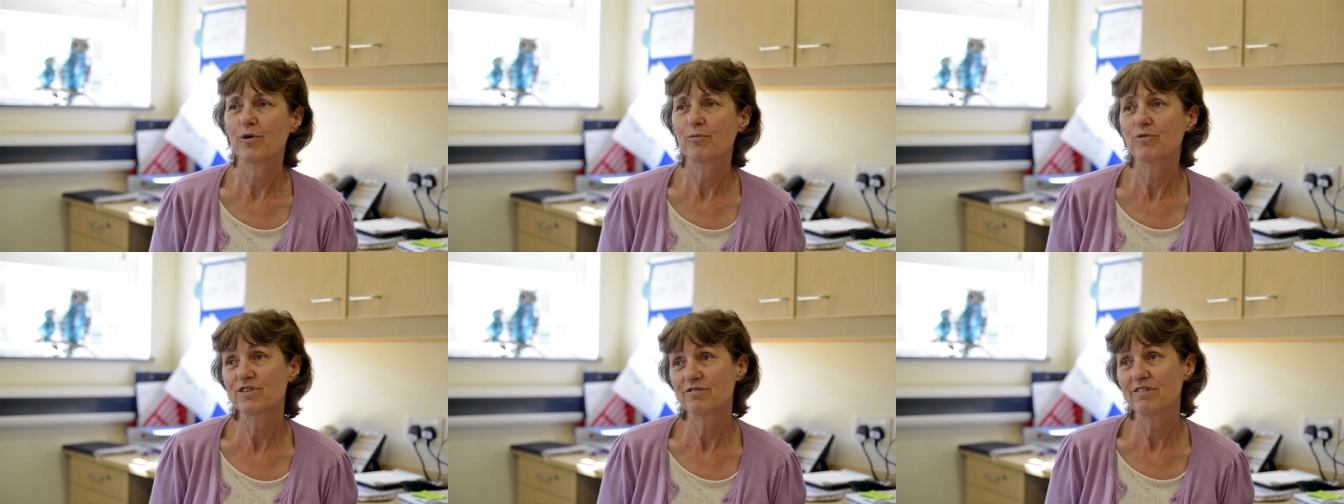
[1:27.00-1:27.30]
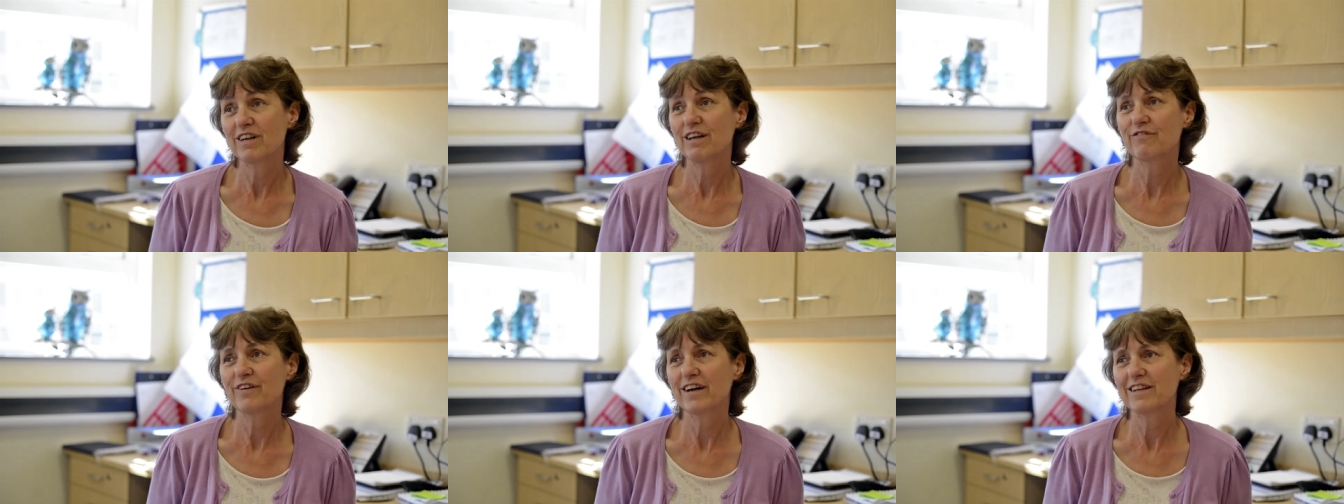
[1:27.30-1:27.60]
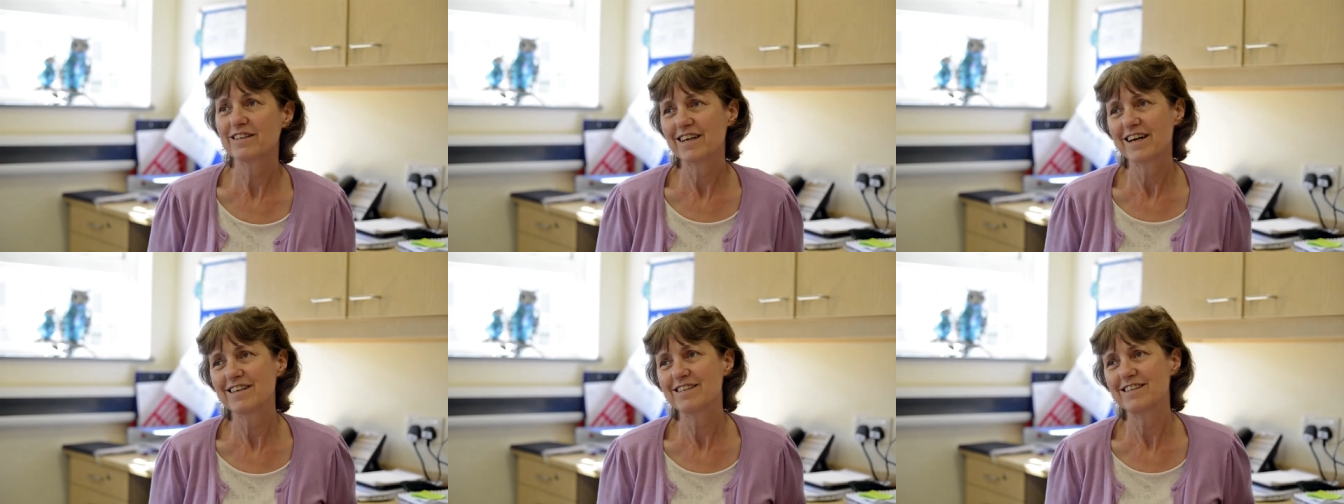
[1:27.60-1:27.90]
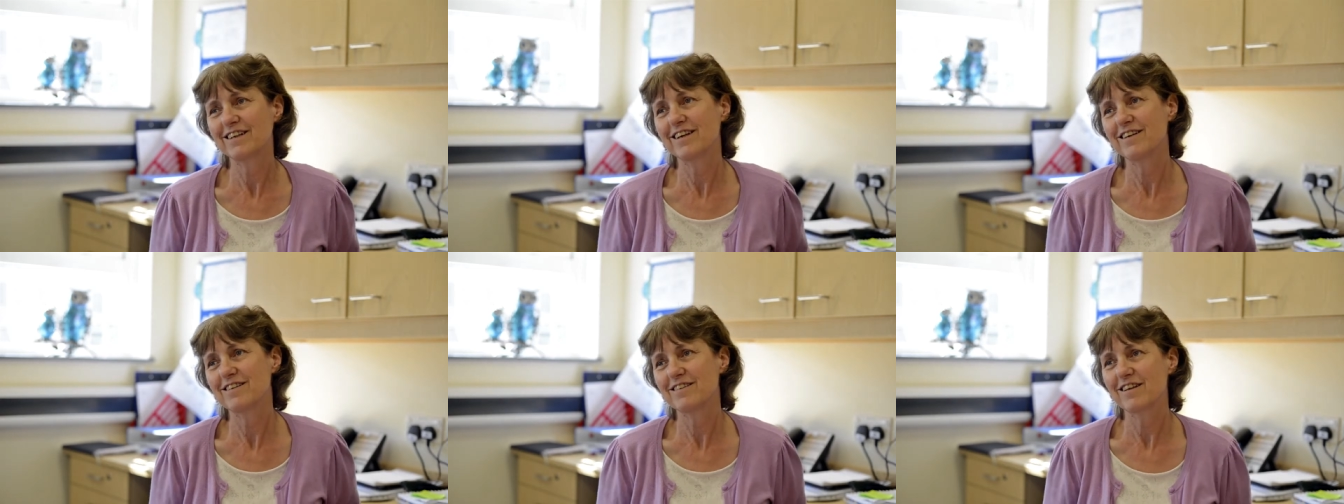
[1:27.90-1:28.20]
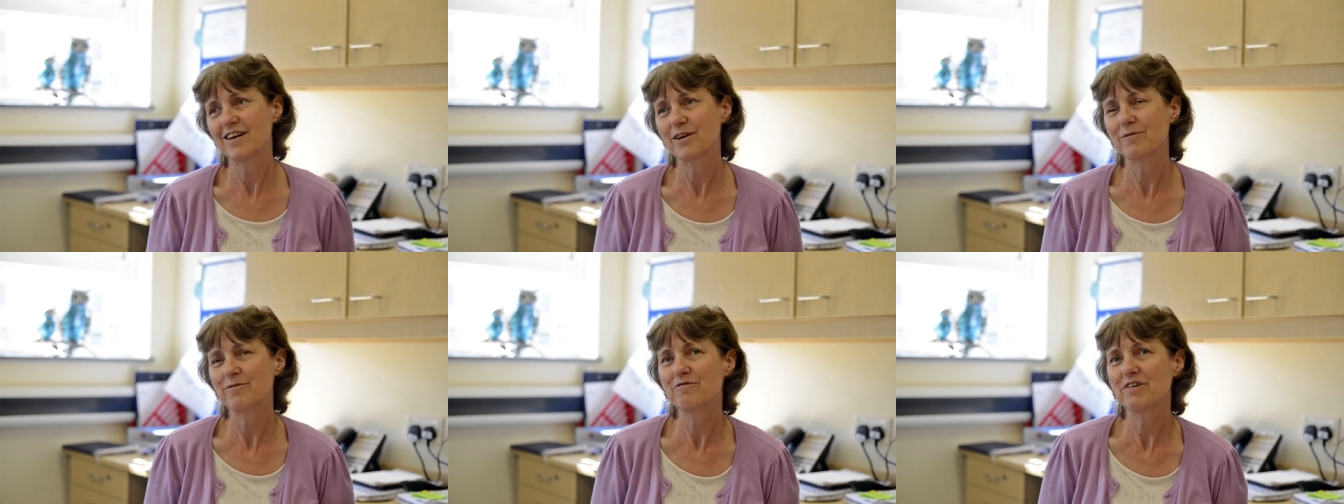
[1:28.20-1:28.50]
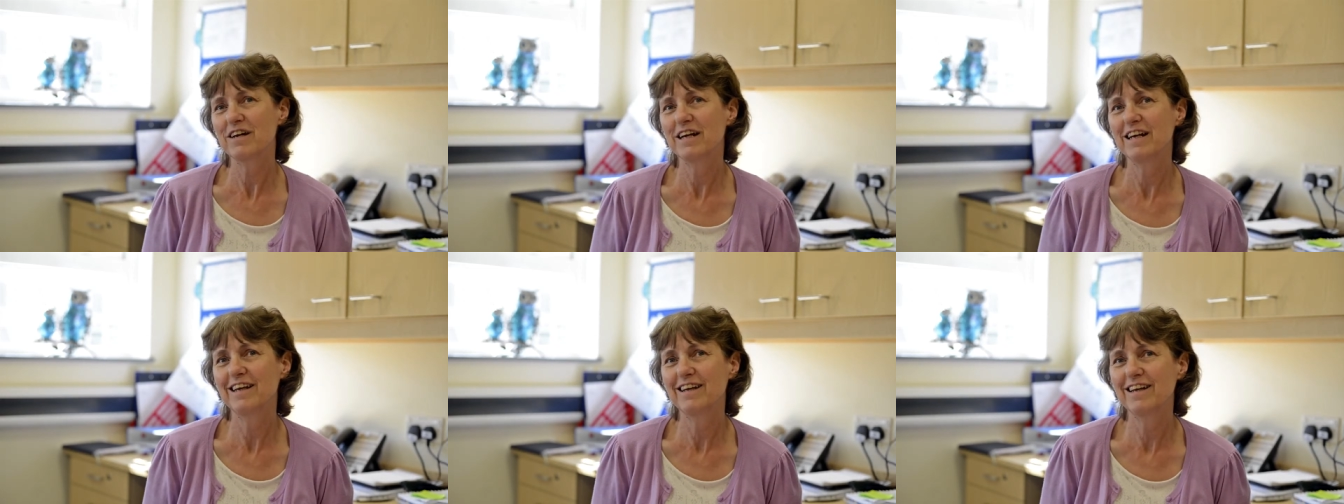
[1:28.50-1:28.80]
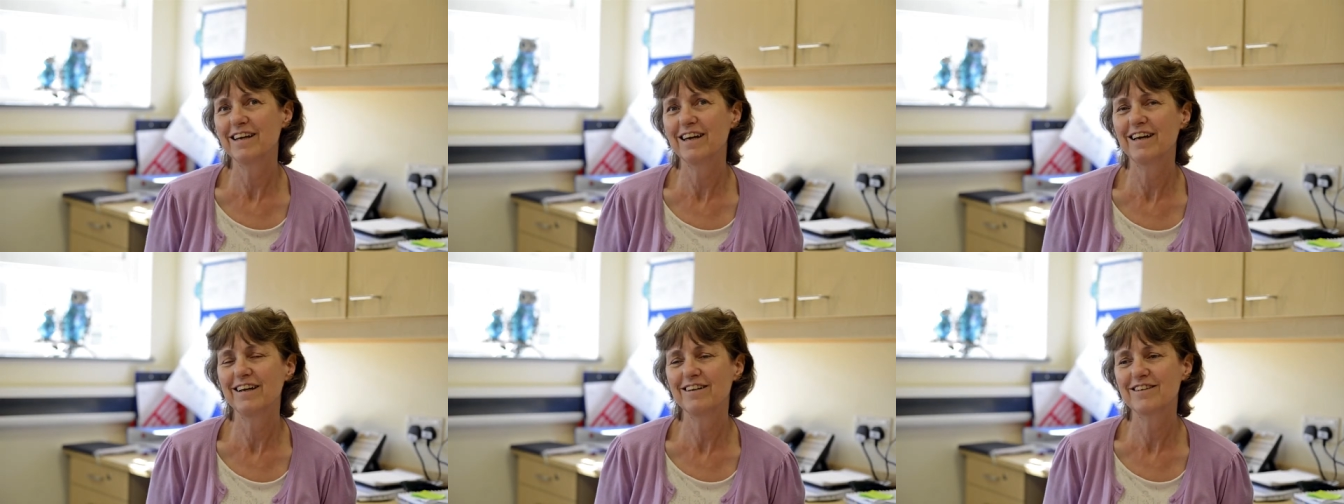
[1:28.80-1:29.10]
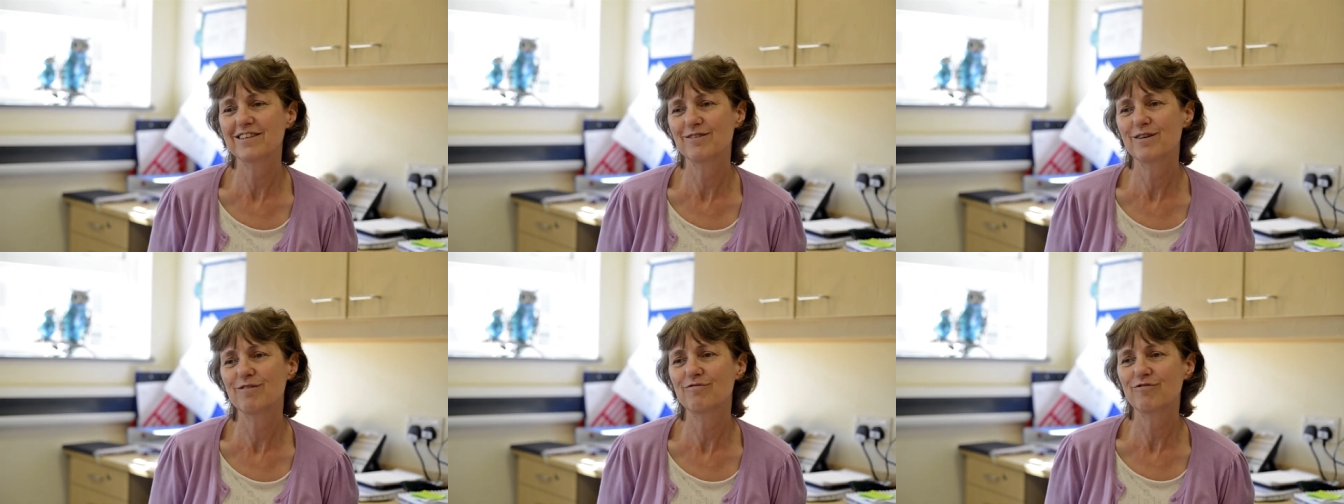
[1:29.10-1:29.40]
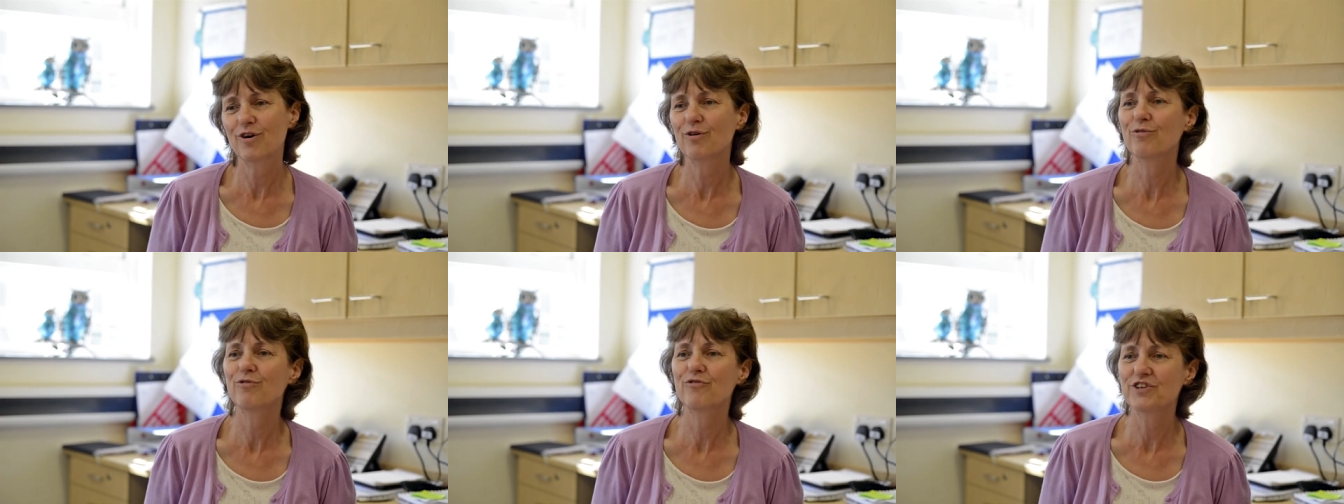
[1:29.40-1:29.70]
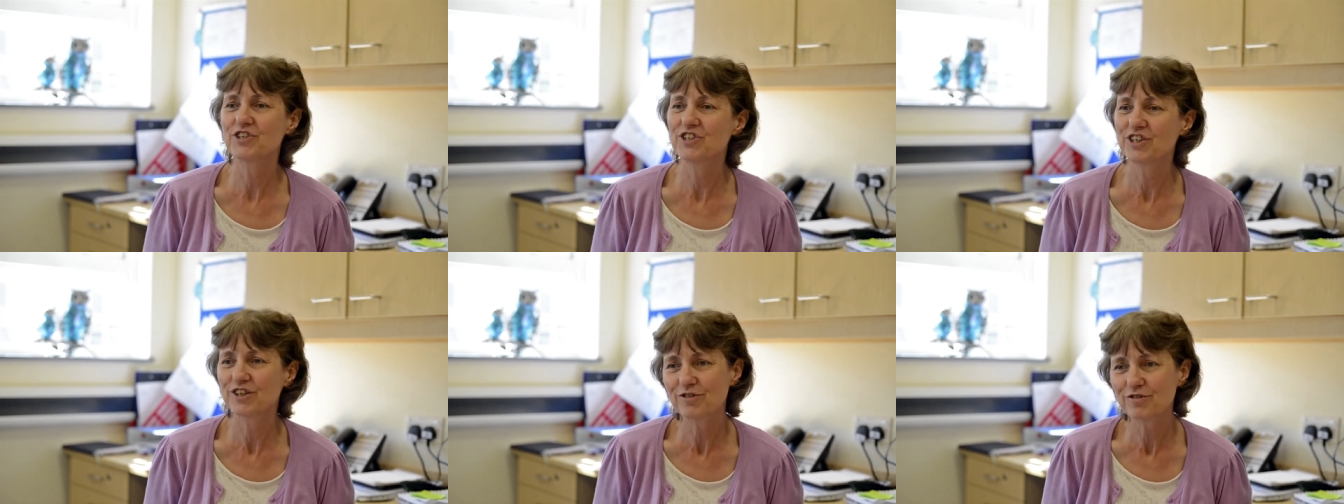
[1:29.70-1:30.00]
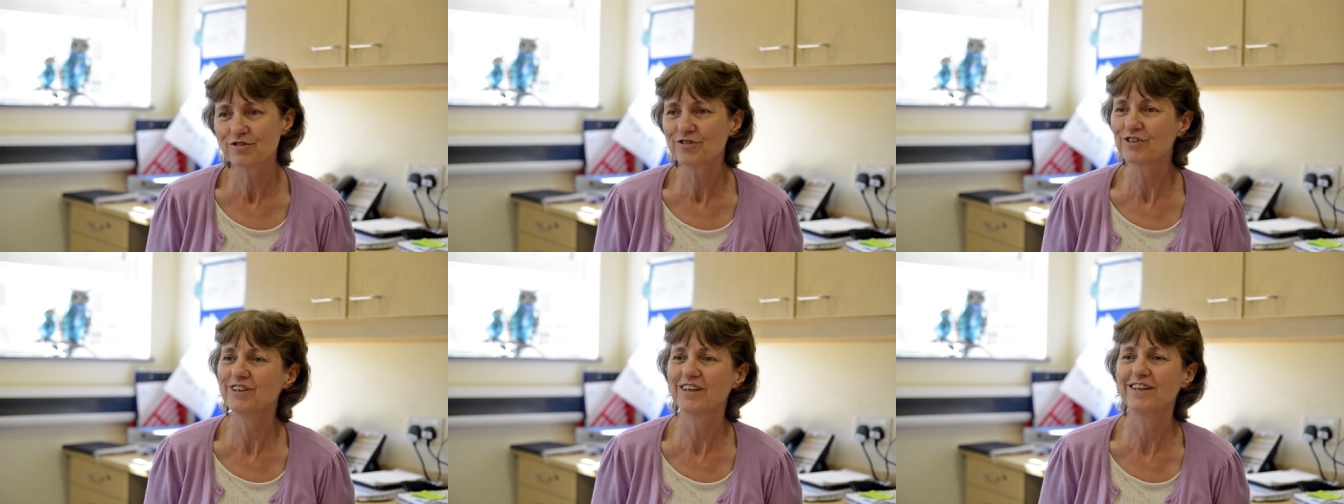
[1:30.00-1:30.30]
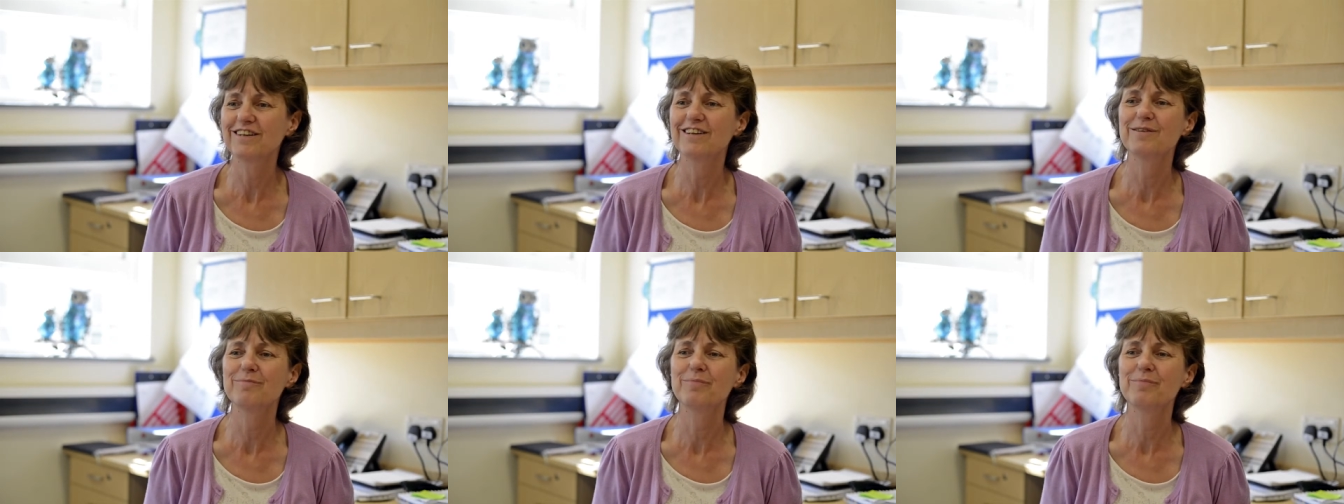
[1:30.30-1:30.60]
what was really fantastic is that they were really keen to involve the children in the